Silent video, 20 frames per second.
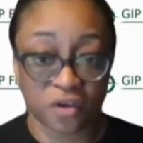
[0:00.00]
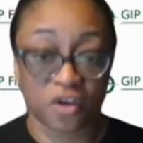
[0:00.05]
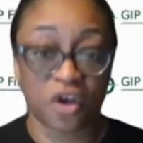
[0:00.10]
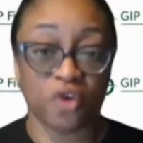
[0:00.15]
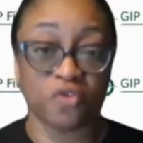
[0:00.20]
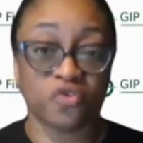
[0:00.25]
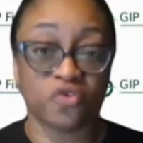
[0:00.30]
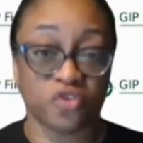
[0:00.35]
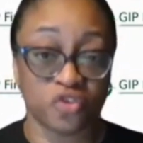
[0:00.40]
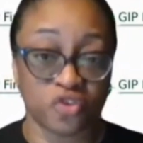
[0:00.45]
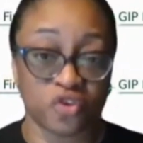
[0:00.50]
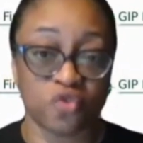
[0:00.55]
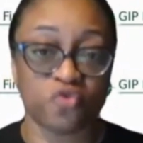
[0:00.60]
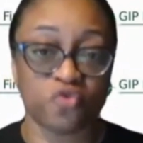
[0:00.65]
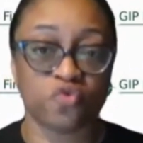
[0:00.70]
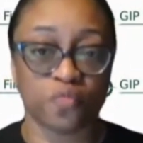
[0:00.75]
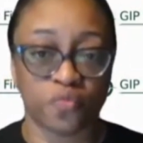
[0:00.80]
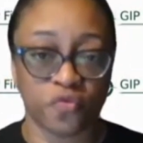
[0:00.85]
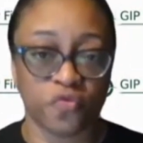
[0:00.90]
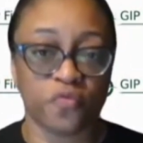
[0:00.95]
go to the
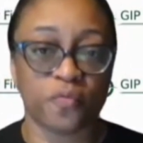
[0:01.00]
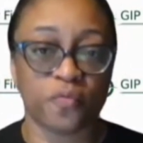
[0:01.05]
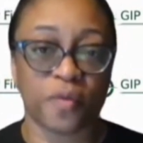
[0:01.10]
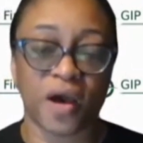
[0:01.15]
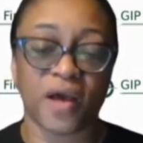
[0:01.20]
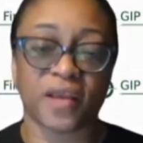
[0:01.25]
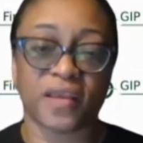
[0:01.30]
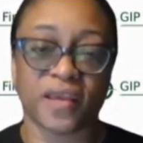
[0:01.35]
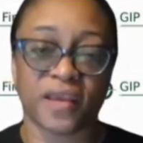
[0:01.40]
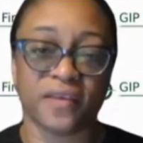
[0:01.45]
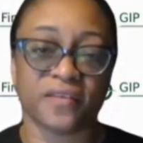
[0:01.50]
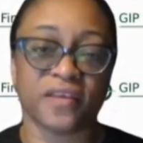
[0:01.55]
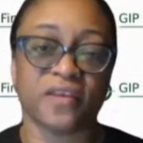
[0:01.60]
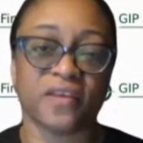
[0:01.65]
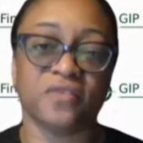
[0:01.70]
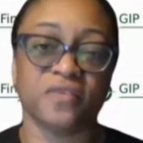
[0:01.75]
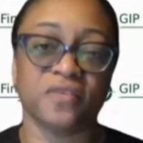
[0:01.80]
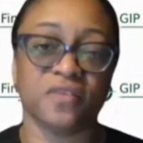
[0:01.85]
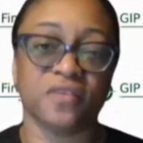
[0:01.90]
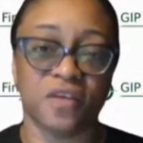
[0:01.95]
Social Proof podcast, I
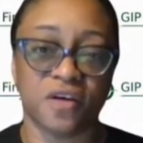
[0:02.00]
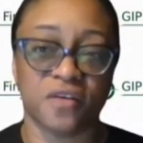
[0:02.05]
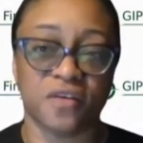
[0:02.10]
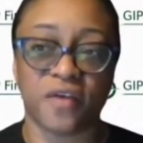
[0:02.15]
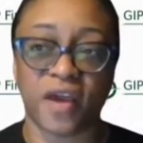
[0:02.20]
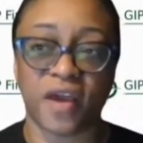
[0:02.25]
just love